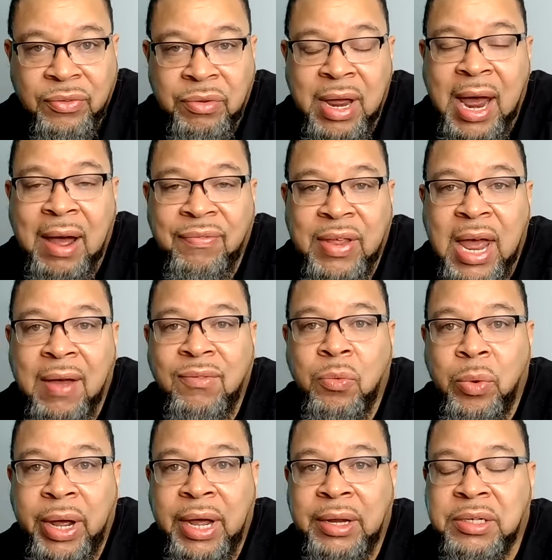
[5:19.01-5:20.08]
You have to have a
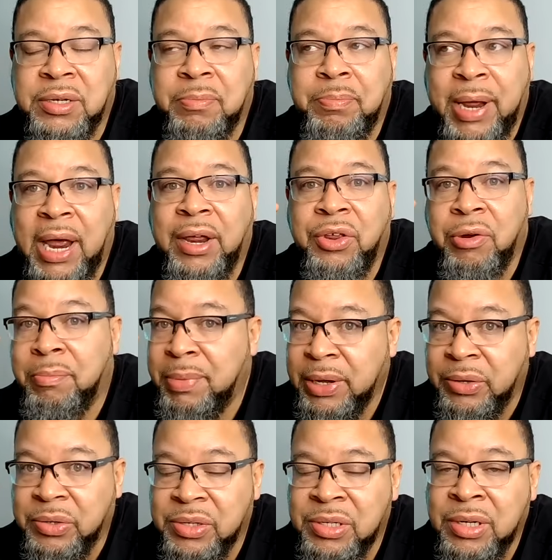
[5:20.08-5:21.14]
way to pay your
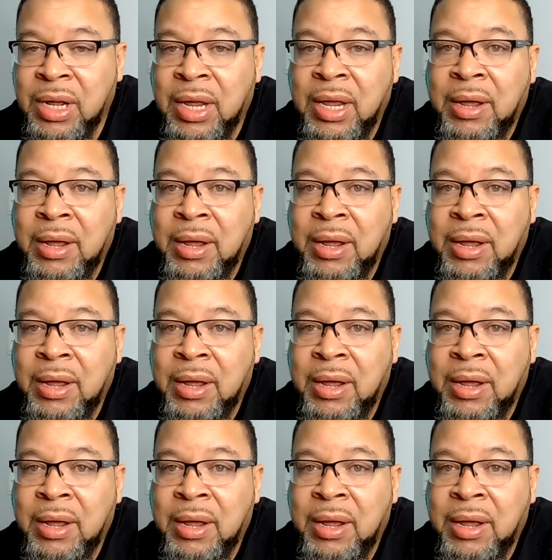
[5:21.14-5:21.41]
bills,